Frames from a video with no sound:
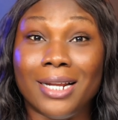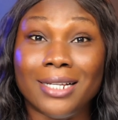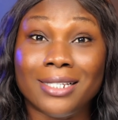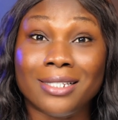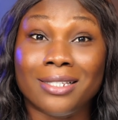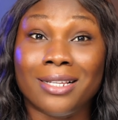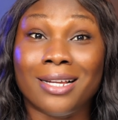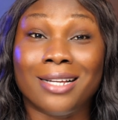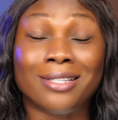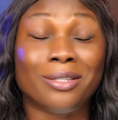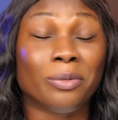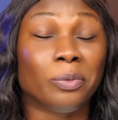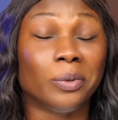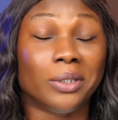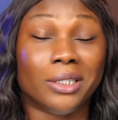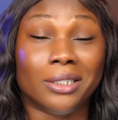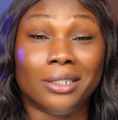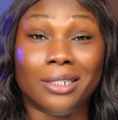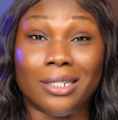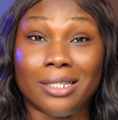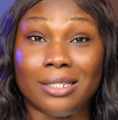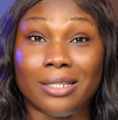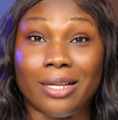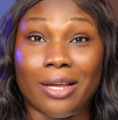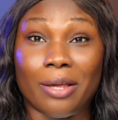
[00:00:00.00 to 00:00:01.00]
Let's start with the
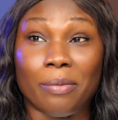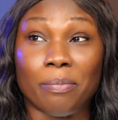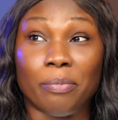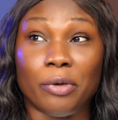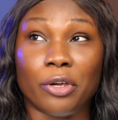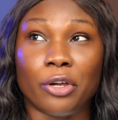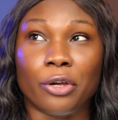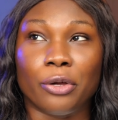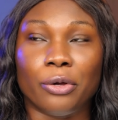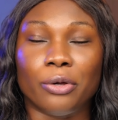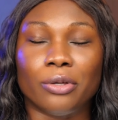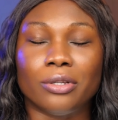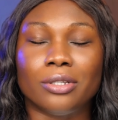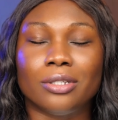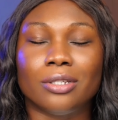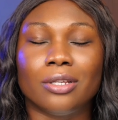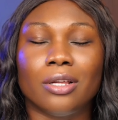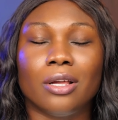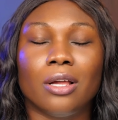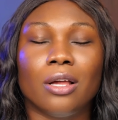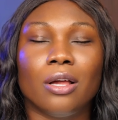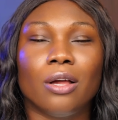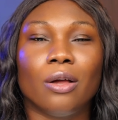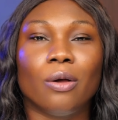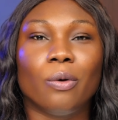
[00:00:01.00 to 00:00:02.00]
design because,
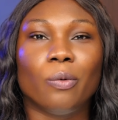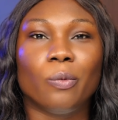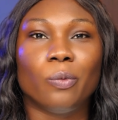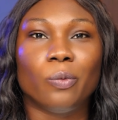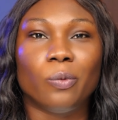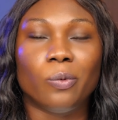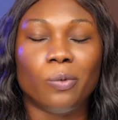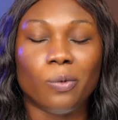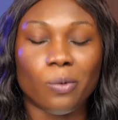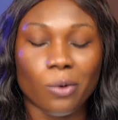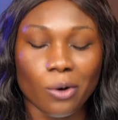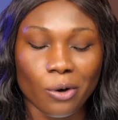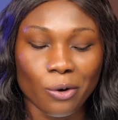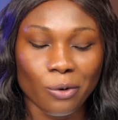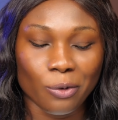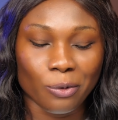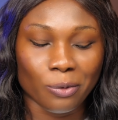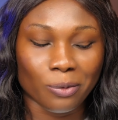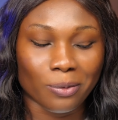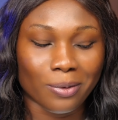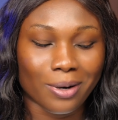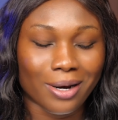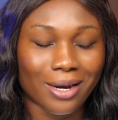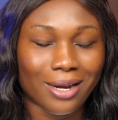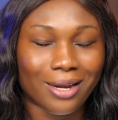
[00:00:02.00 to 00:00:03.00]

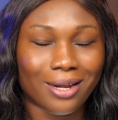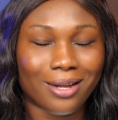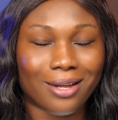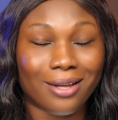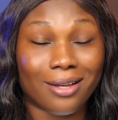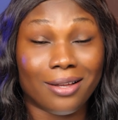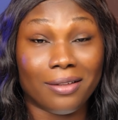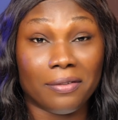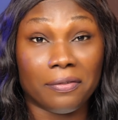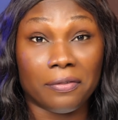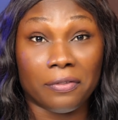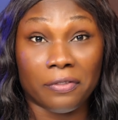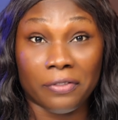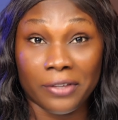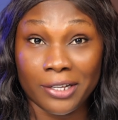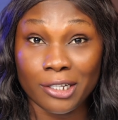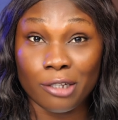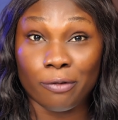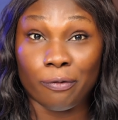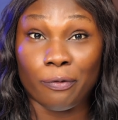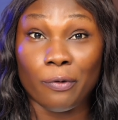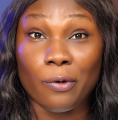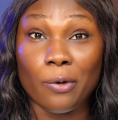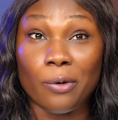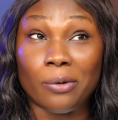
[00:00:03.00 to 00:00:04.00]
whoa,
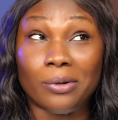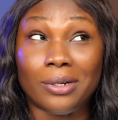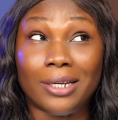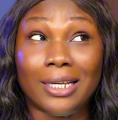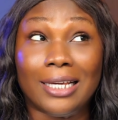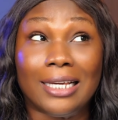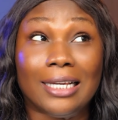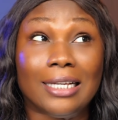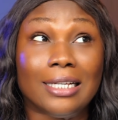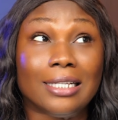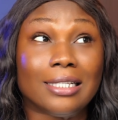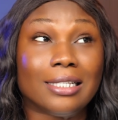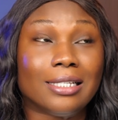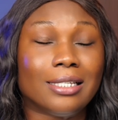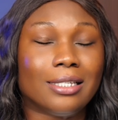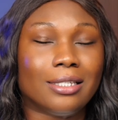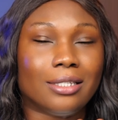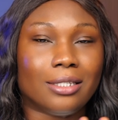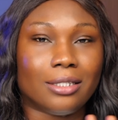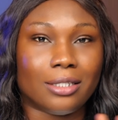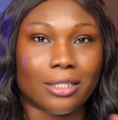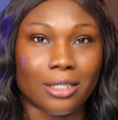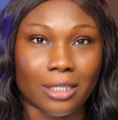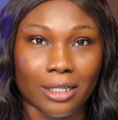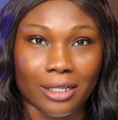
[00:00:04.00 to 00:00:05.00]
this phone is
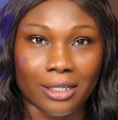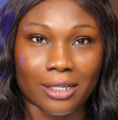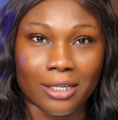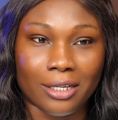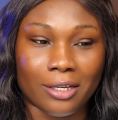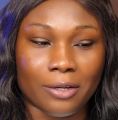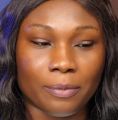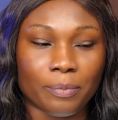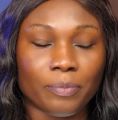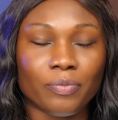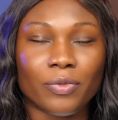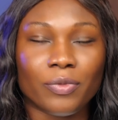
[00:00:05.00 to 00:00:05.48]
sleek.